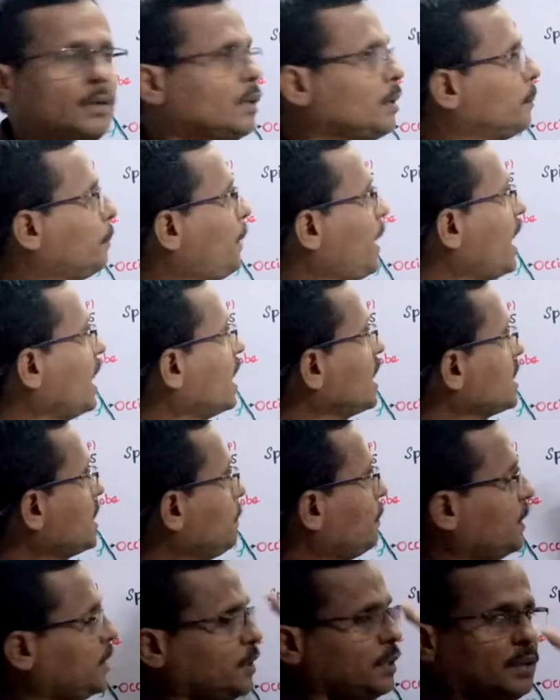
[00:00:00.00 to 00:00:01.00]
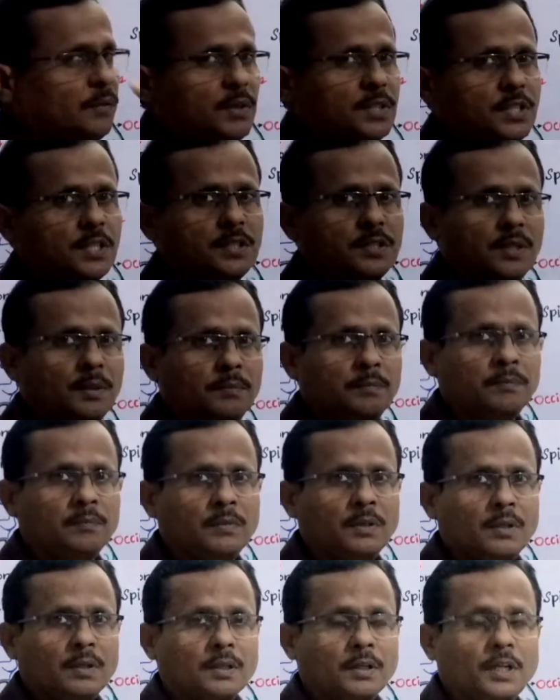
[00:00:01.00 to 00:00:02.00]
Parasympathetic nervous system
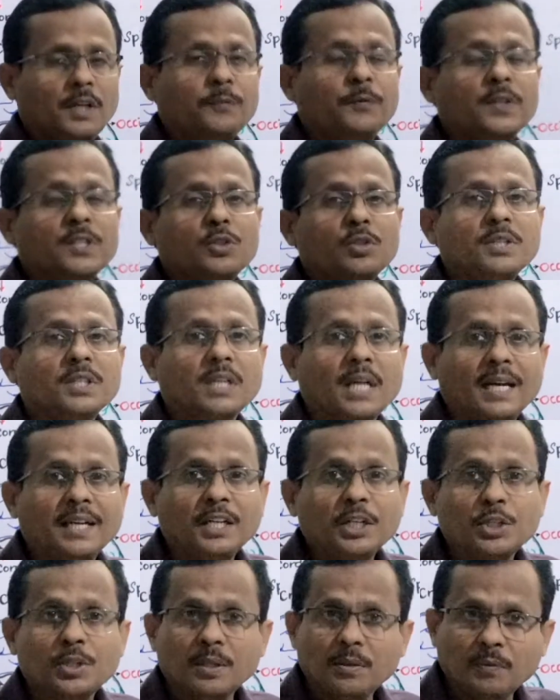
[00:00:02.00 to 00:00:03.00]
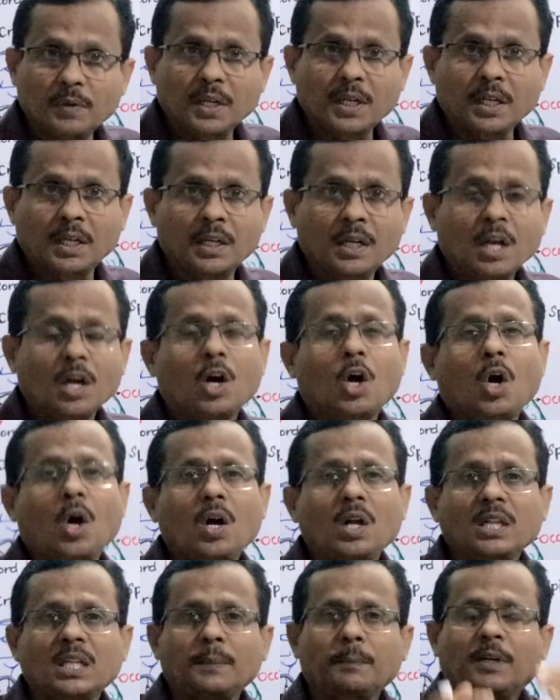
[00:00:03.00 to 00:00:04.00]
refers to the condition where
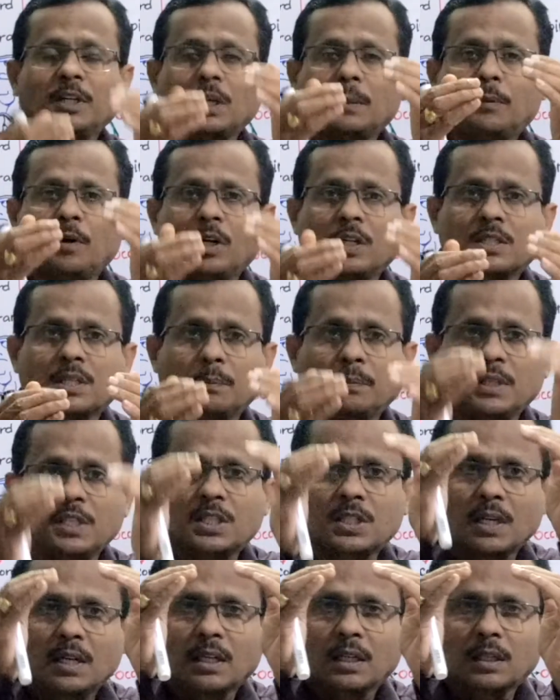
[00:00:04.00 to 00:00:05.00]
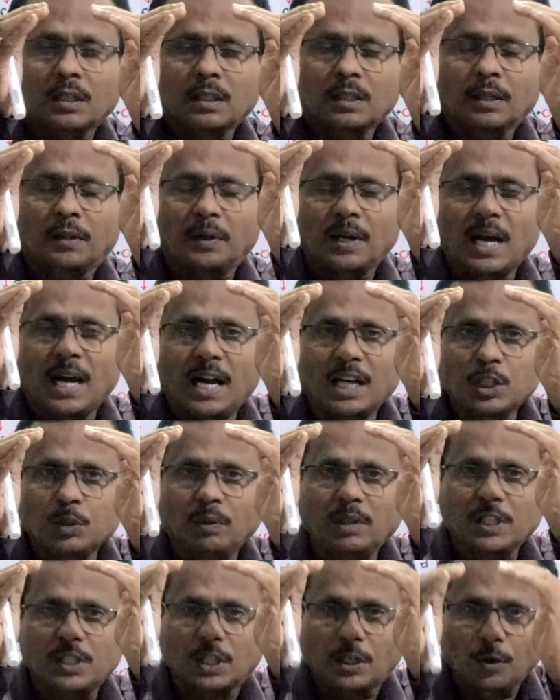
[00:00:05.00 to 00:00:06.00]
all the metabolism is
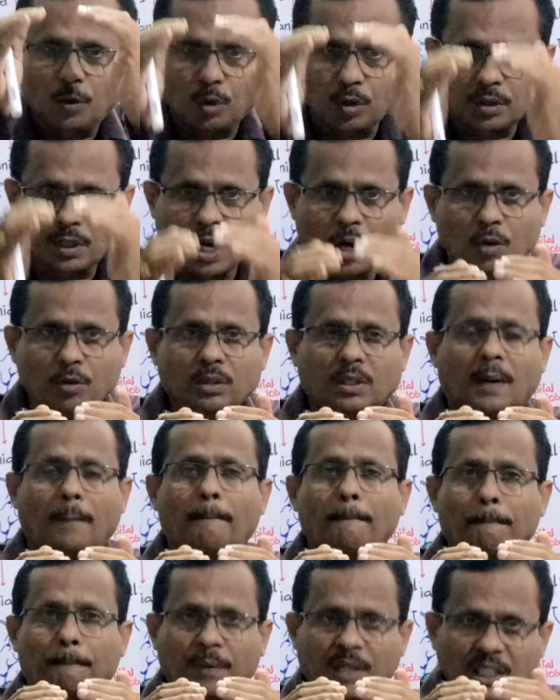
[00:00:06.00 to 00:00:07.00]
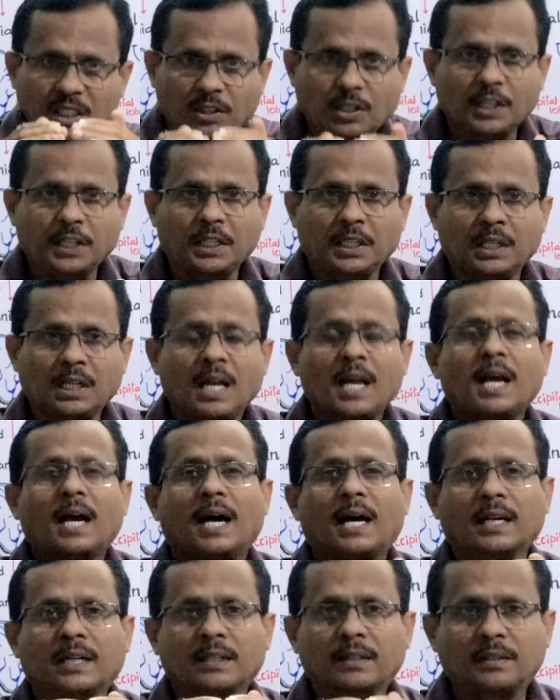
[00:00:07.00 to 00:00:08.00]
gradually slowed down completely,
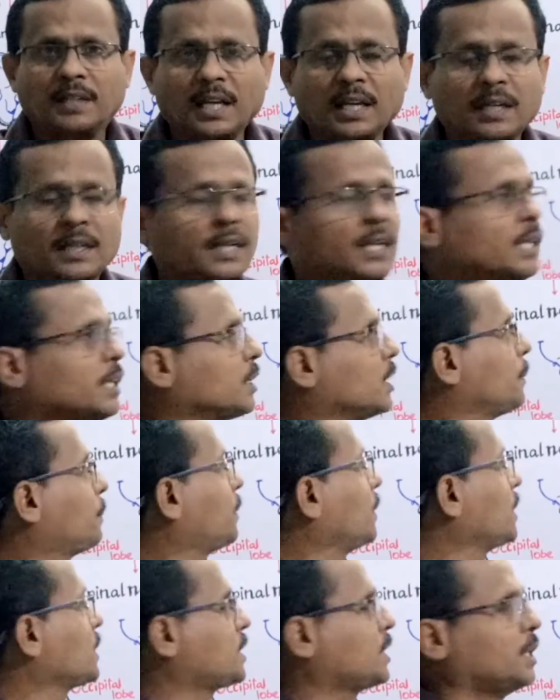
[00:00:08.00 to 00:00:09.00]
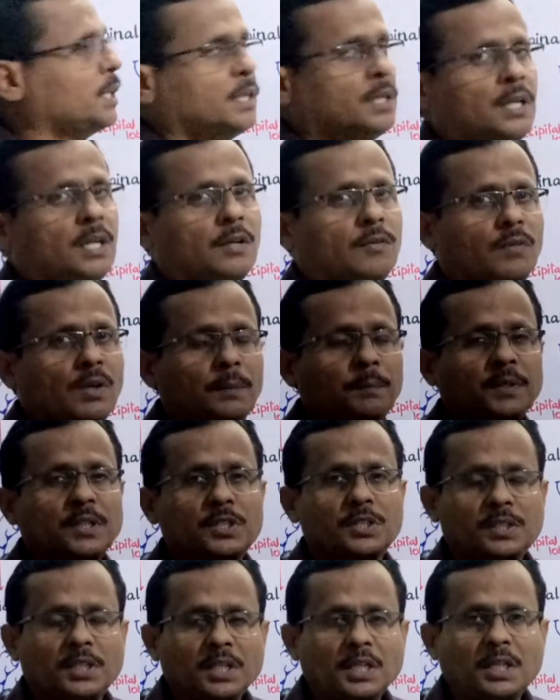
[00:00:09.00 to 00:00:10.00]
and then the person will be
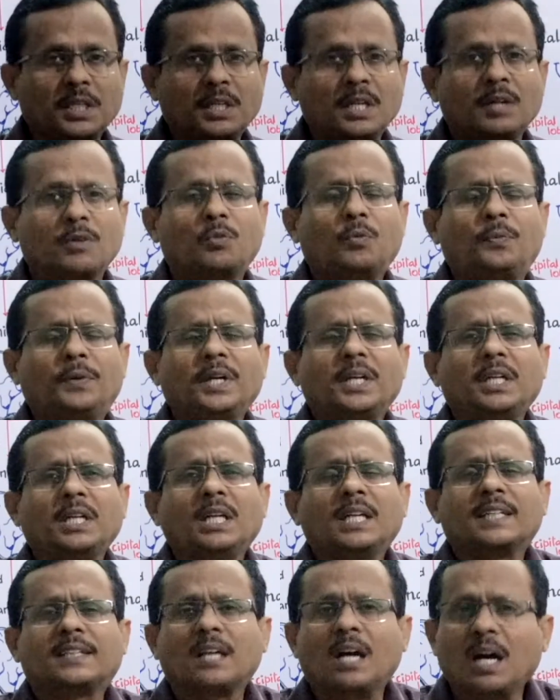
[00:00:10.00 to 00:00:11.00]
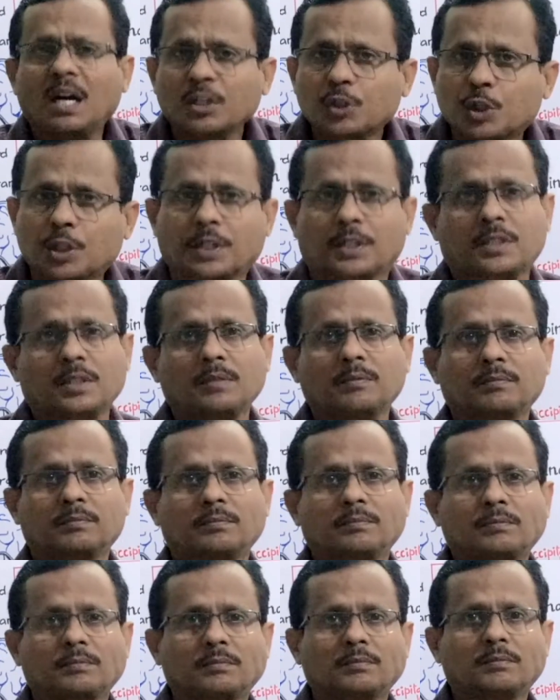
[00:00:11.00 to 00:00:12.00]
seen very lethargic,
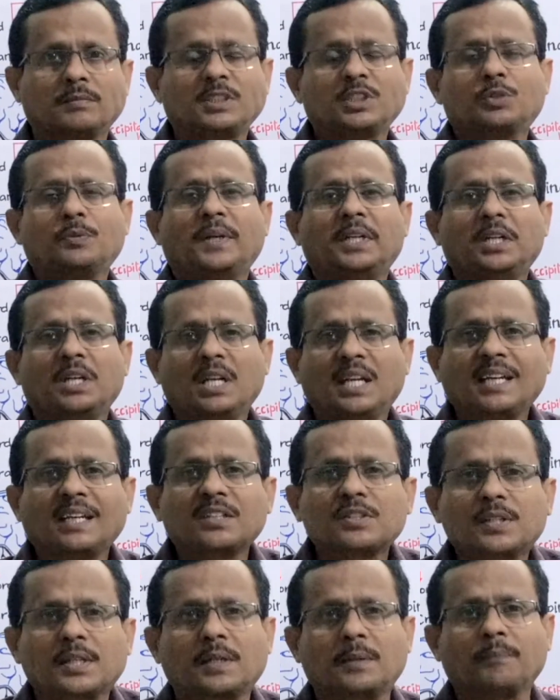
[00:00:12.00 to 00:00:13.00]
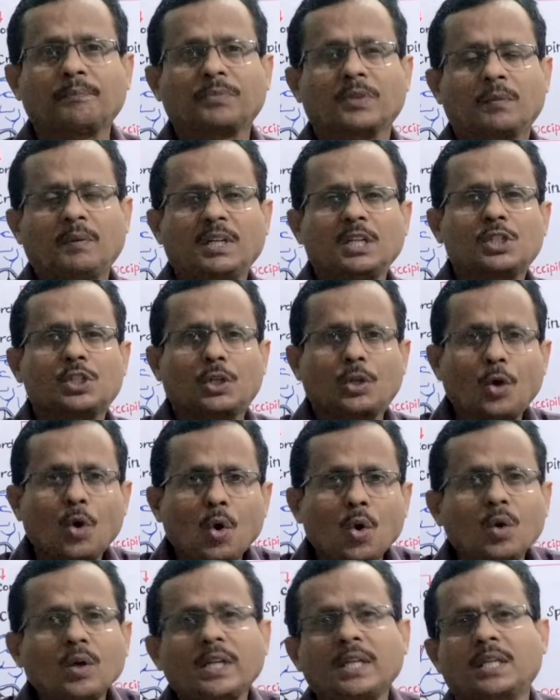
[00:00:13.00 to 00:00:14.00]
means very lazy, very
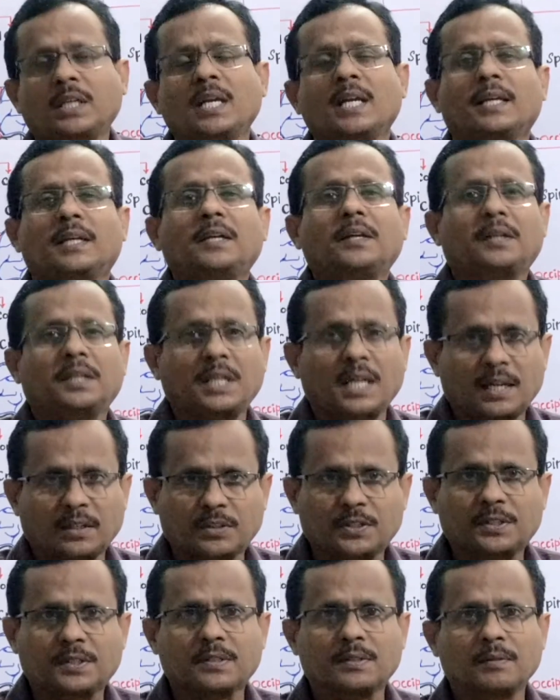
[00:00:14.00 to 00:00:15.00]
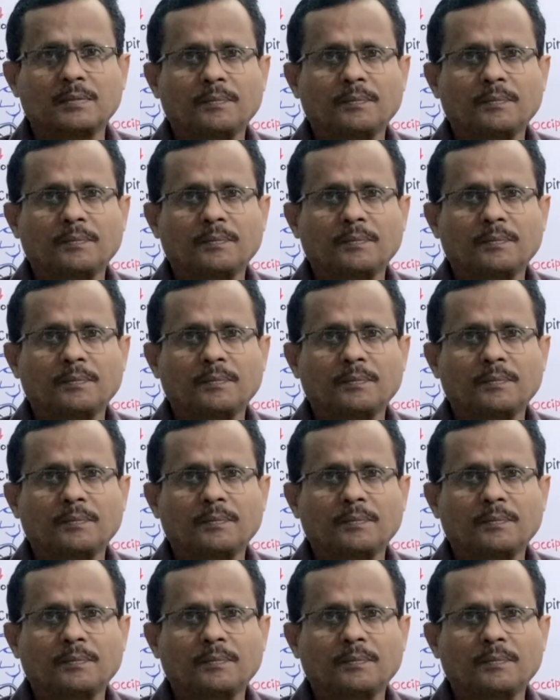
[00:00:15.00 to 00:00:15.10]
slowly he reacts.